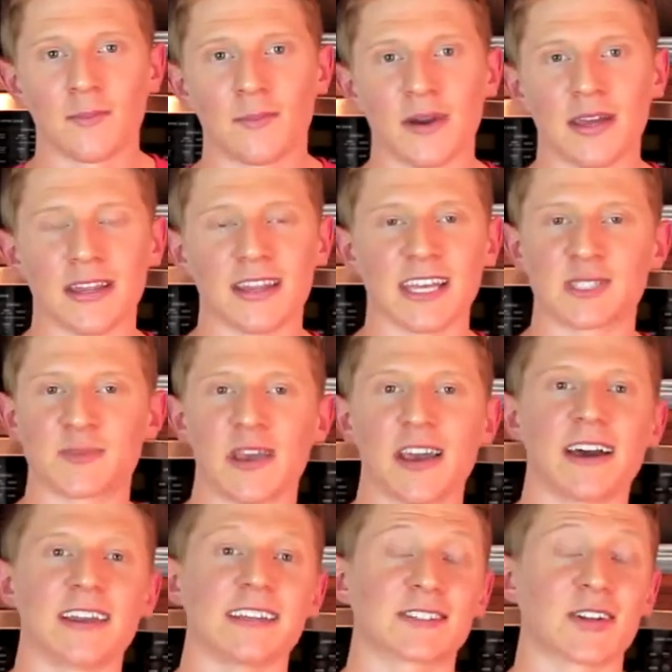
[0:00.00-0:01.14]
But let's be
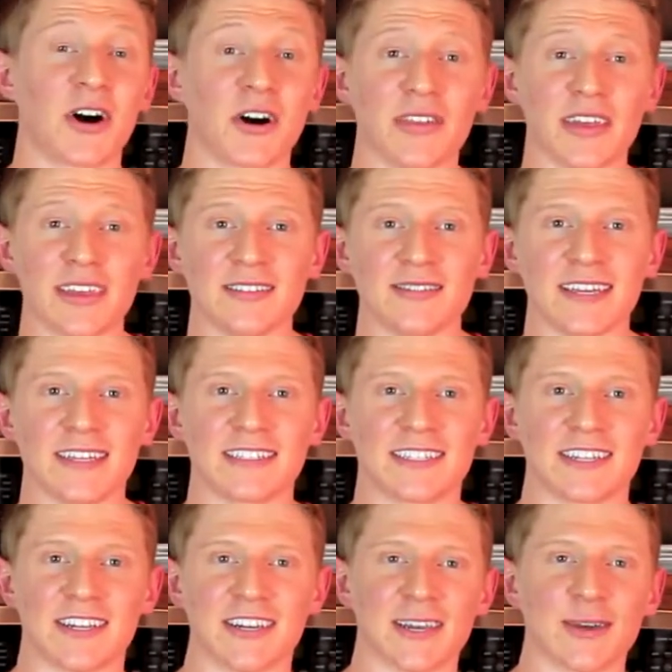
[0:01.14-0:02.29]
honest, all that you did
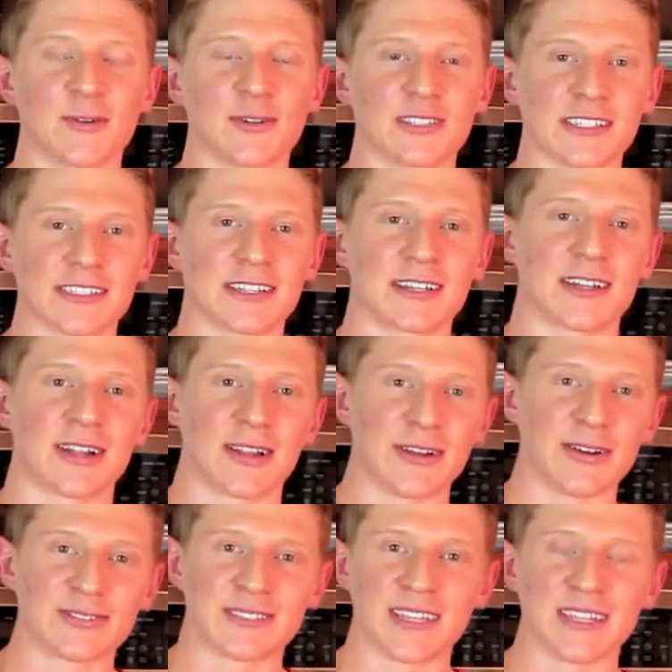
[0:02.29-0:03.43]
to cook it was just
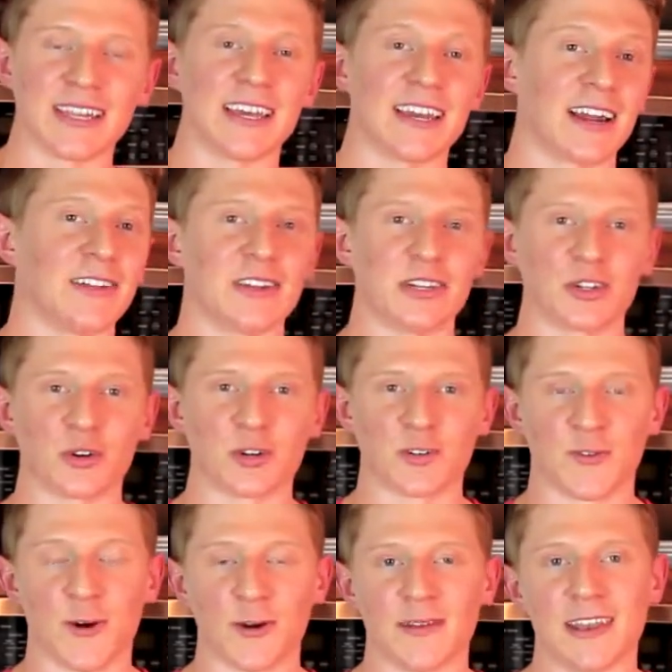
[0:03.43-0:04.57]
close the lid on the George
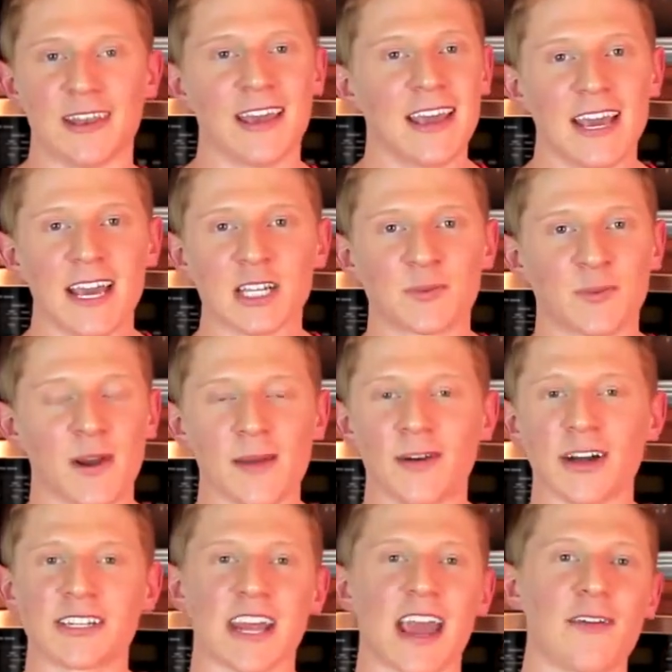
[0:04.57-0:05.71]
Foreman. It's pretty
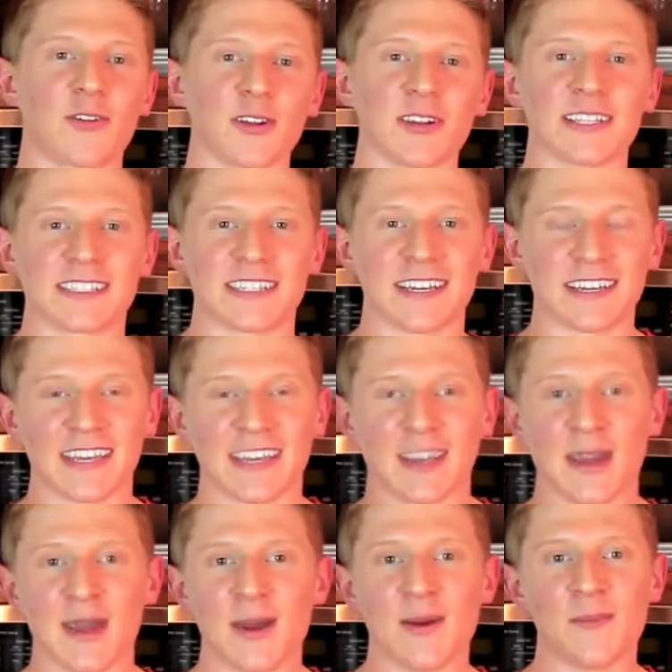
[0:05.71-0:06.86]
much effortless cooking.